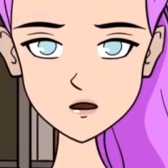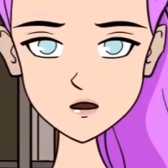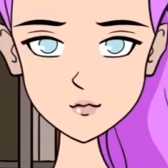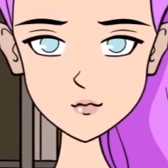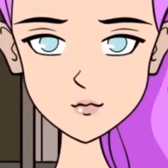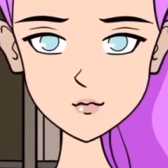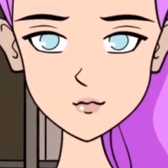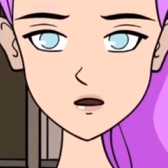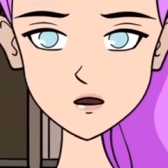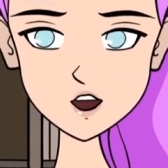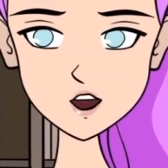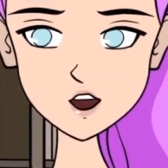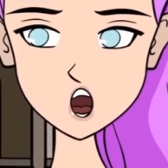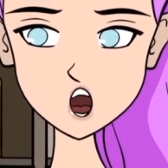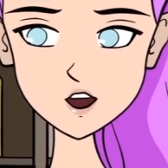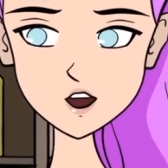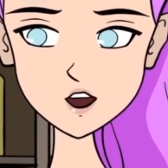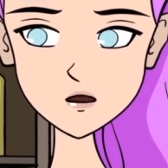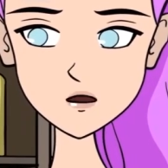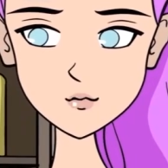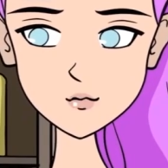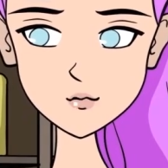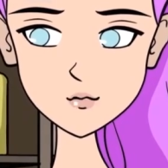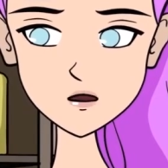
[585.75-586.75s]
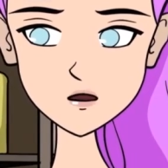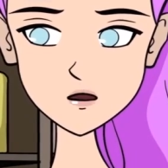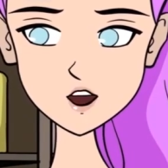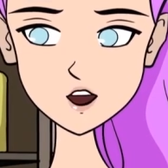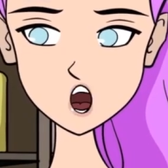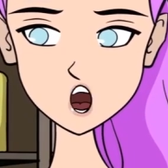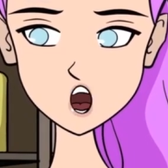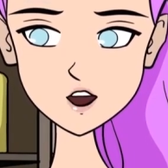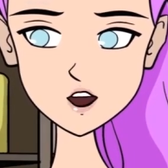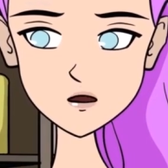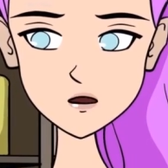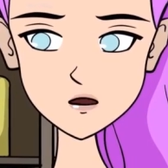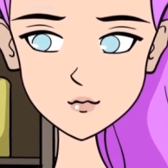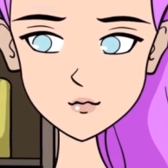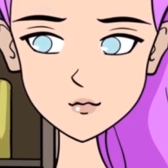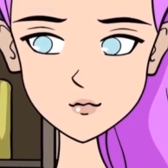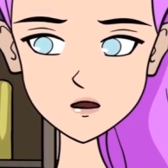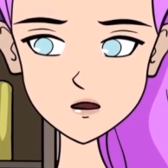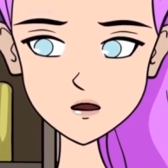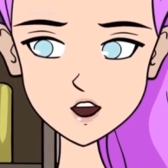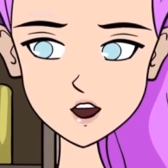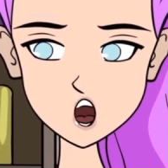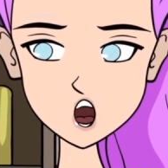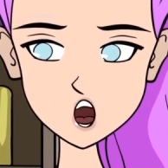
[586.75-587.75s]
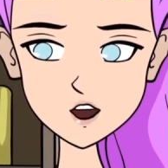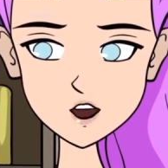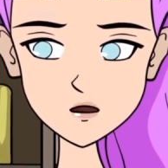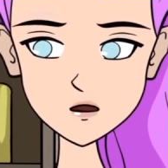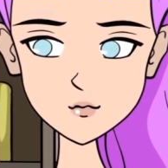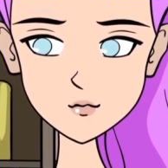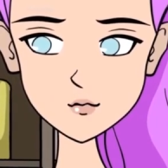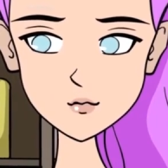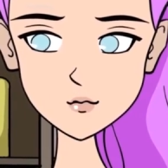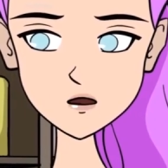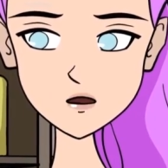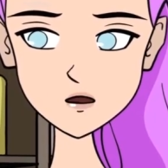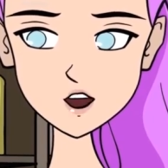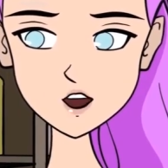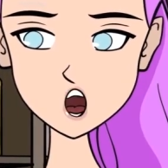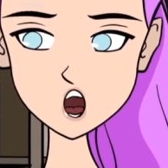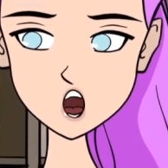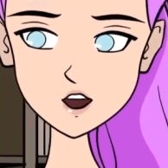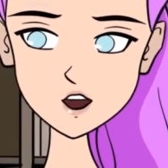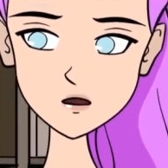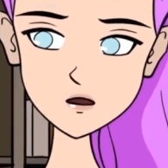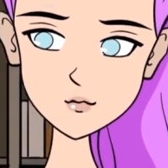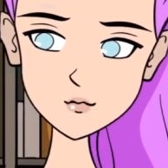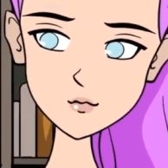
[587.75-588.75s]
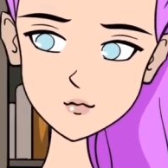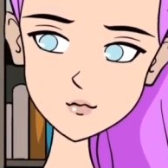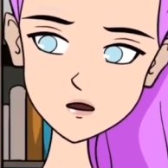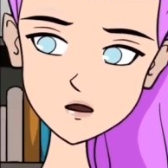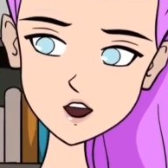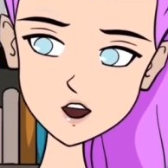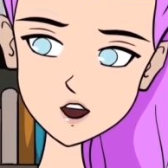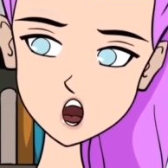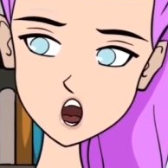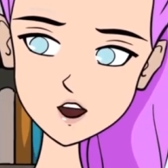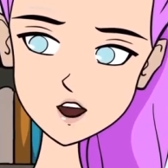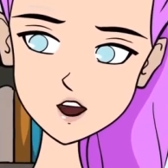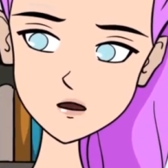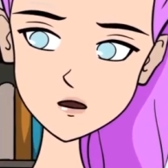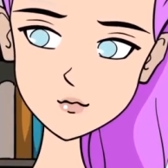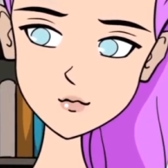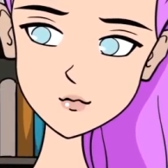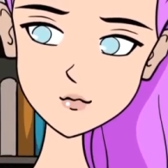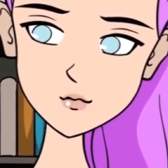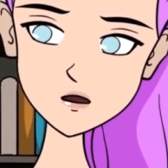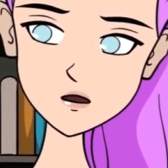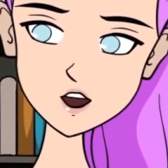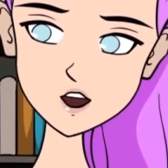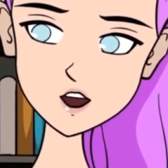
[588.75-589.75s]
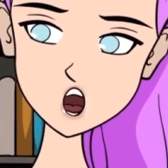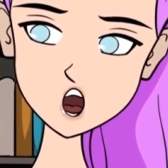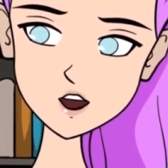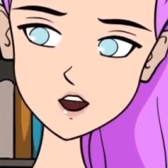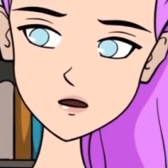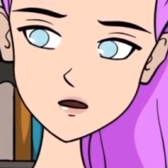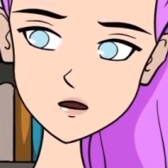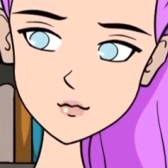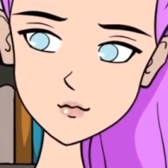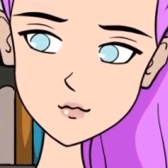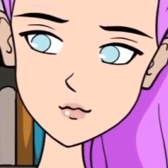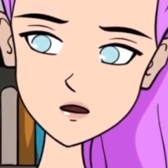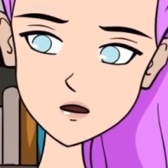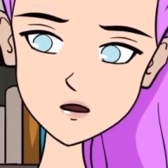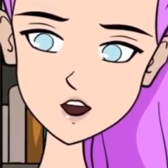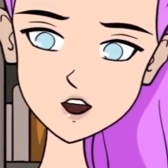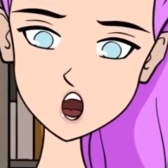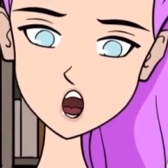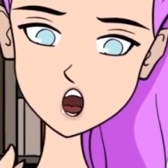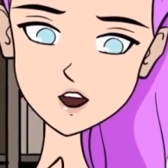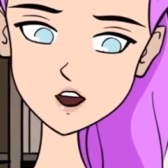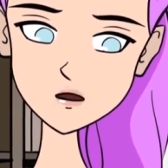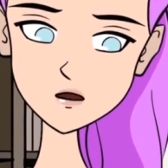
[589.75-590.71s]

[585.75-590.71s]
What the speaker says: Now we felt comfortable telling each other things. For example, Dean told me that he